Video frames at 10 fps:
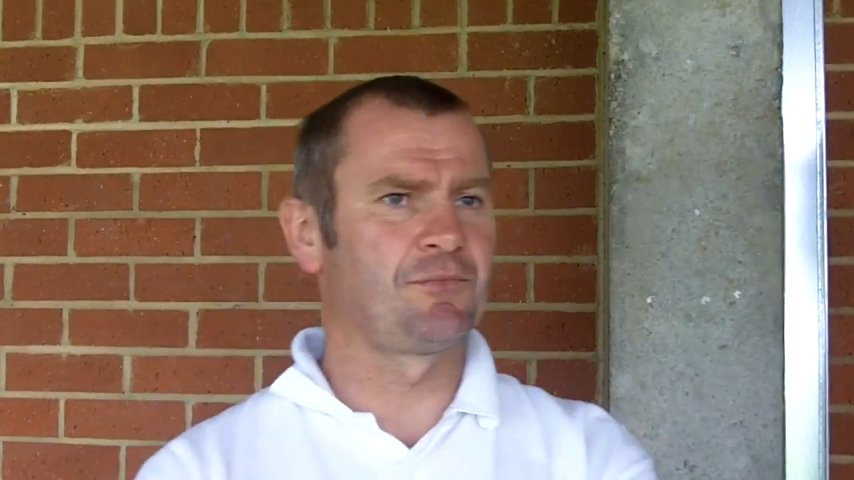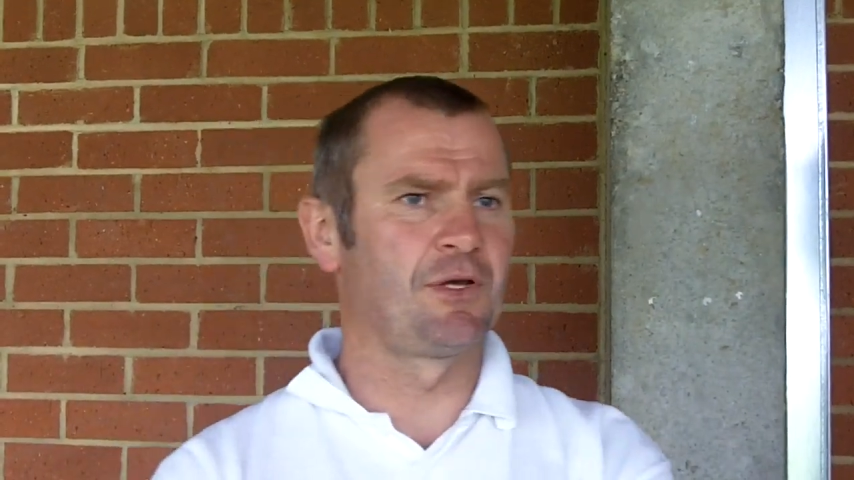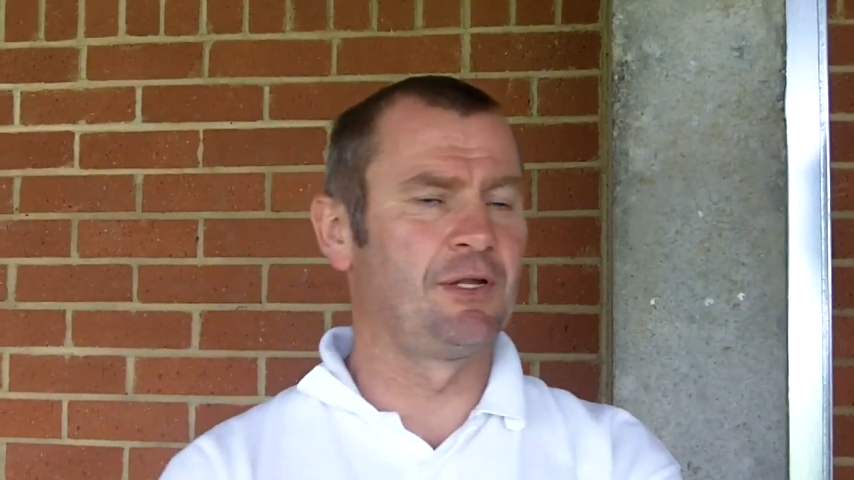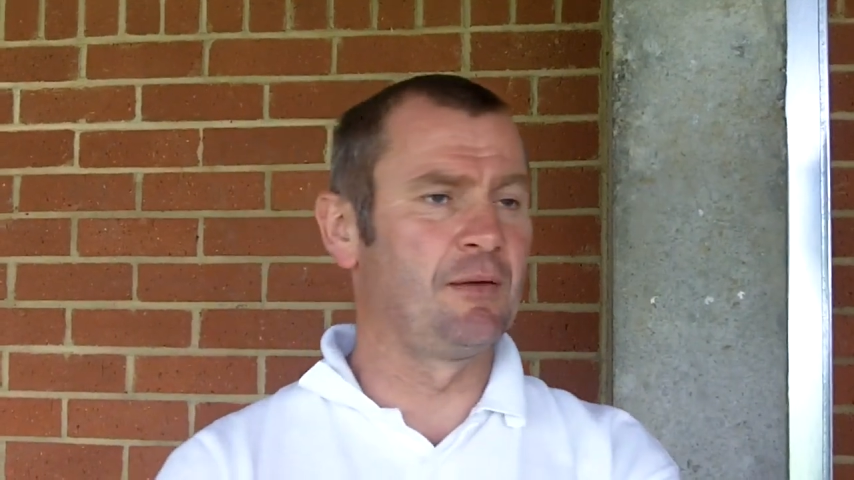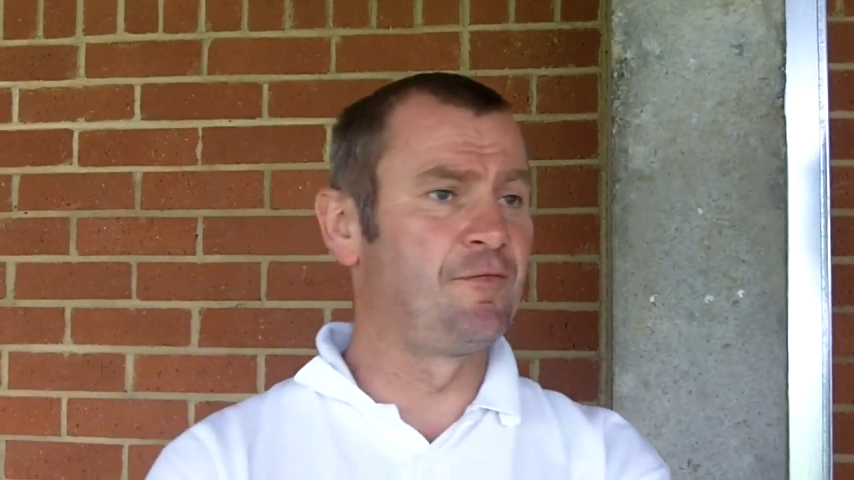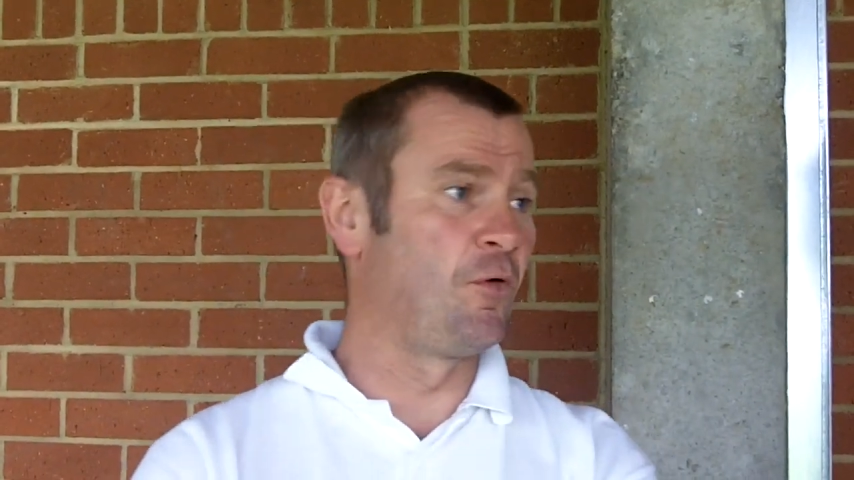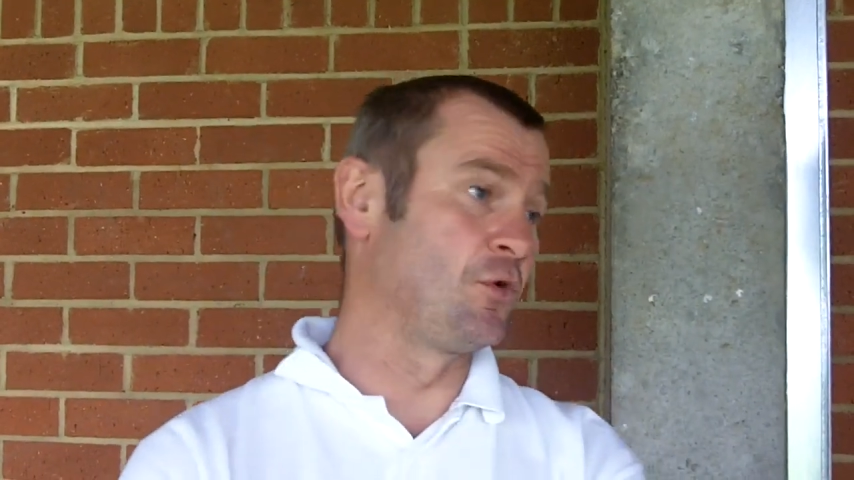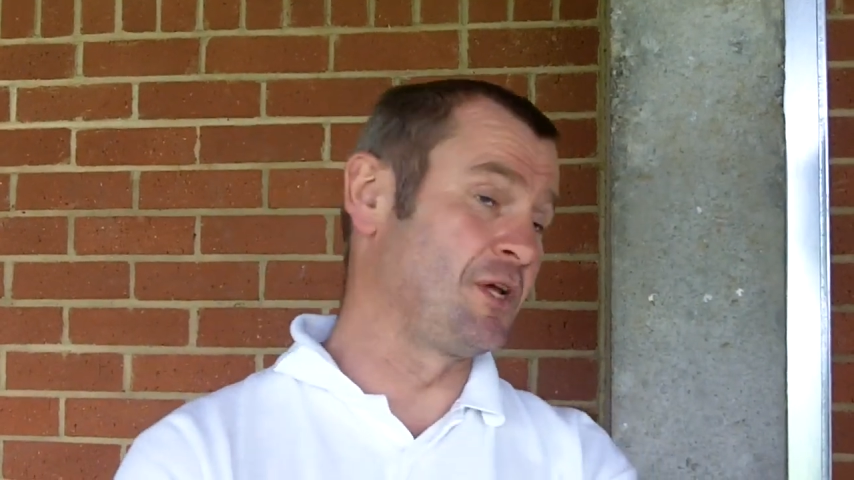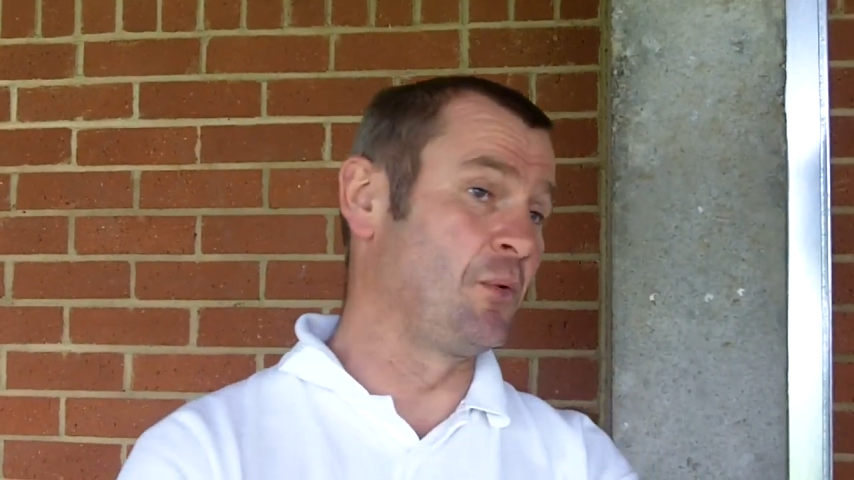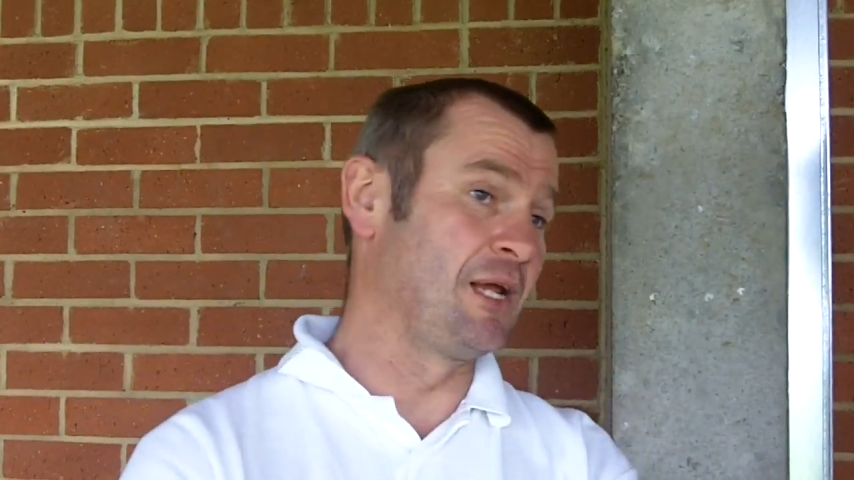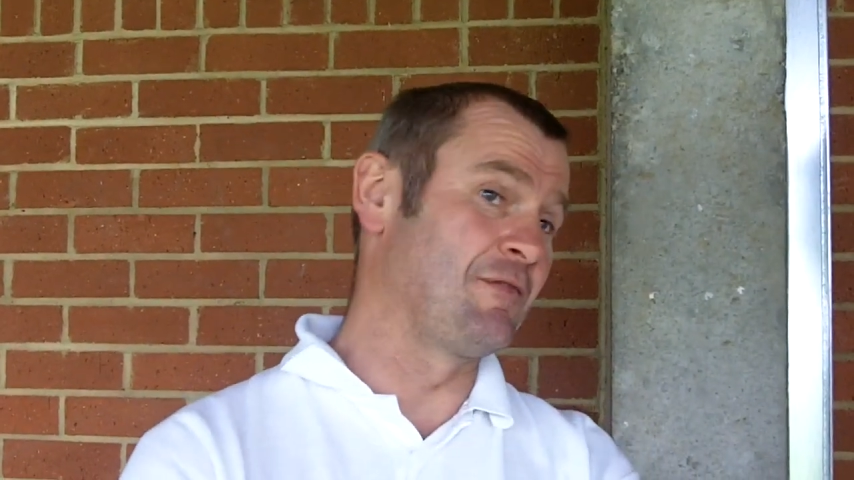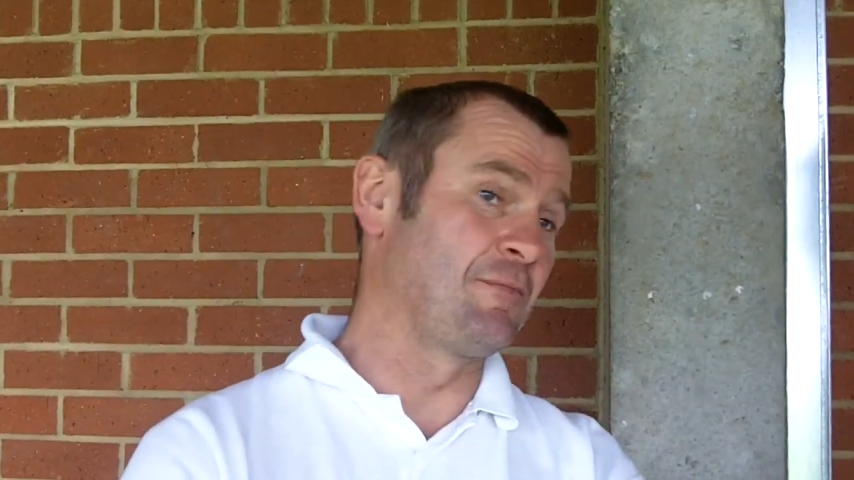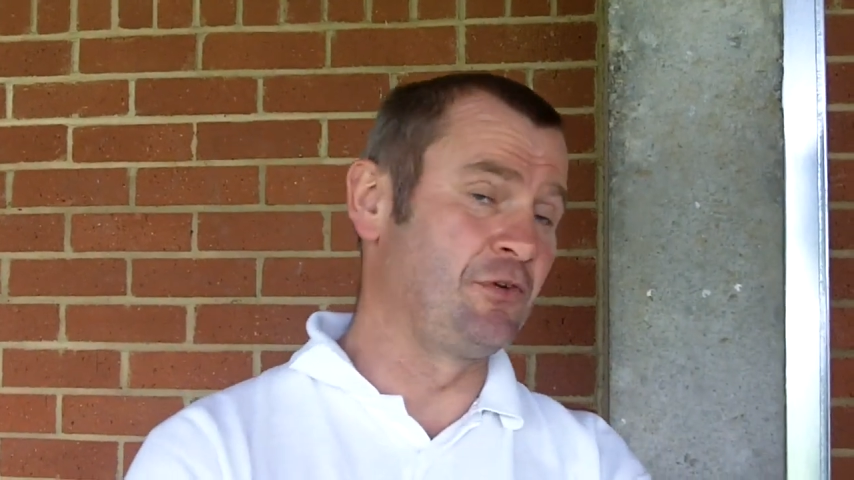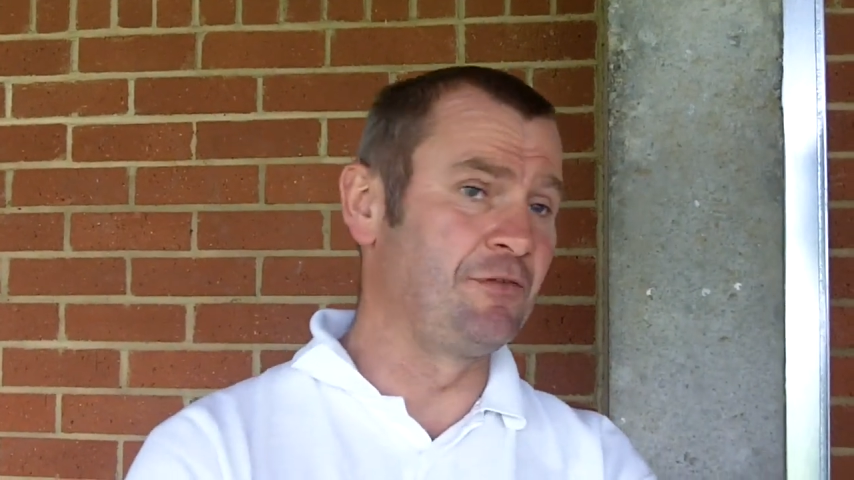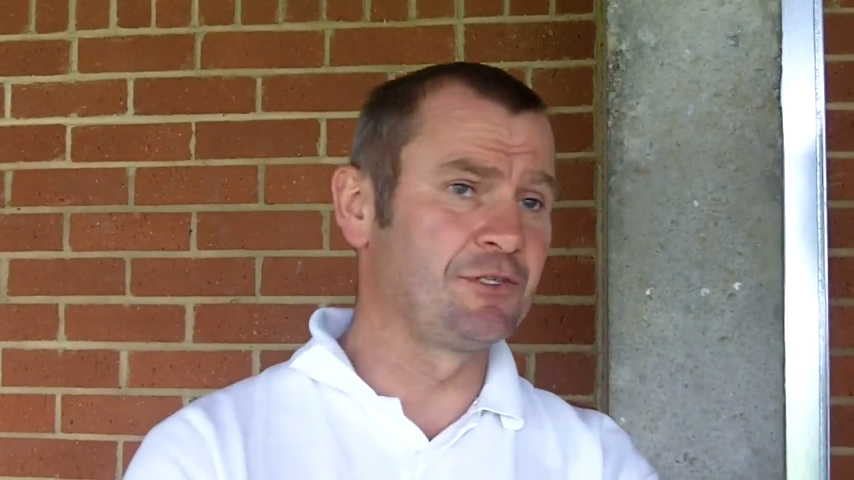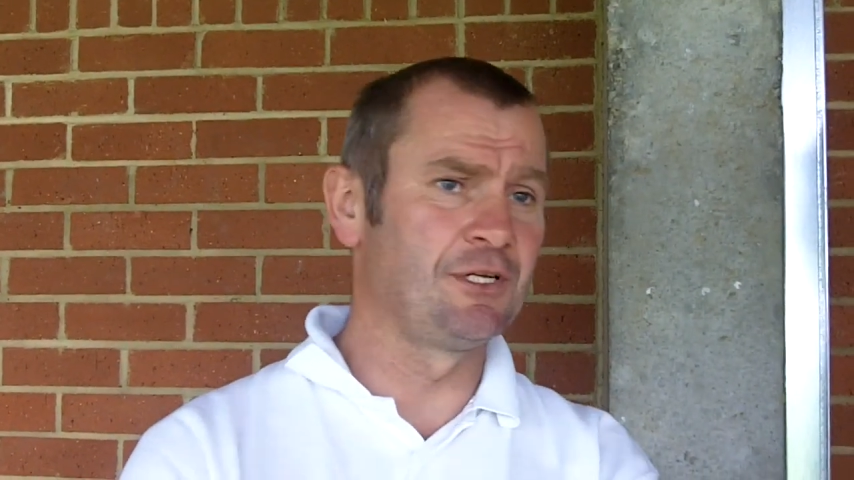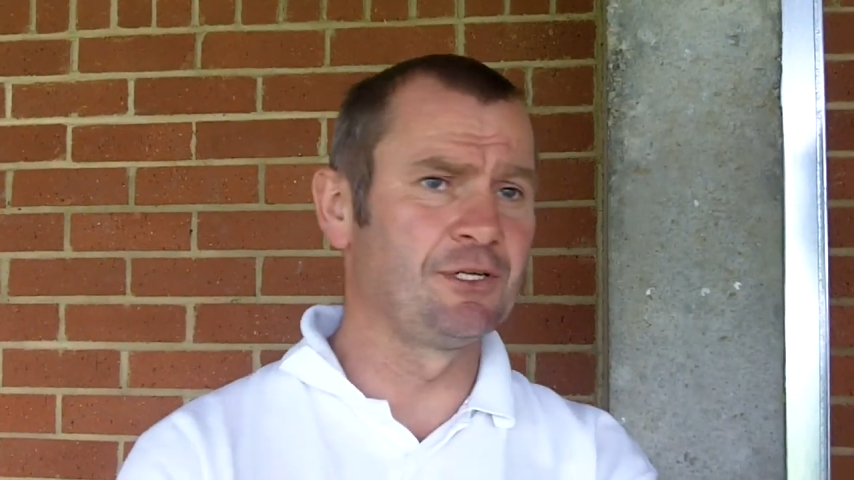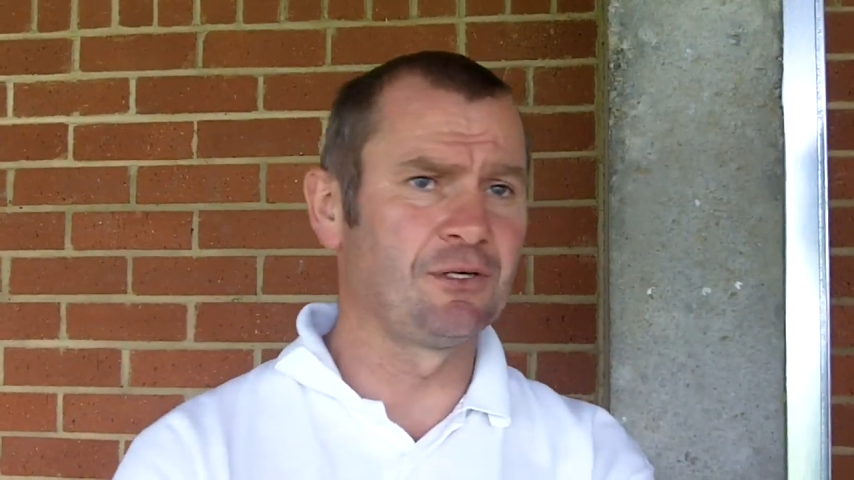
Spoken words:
and 4 down here previously,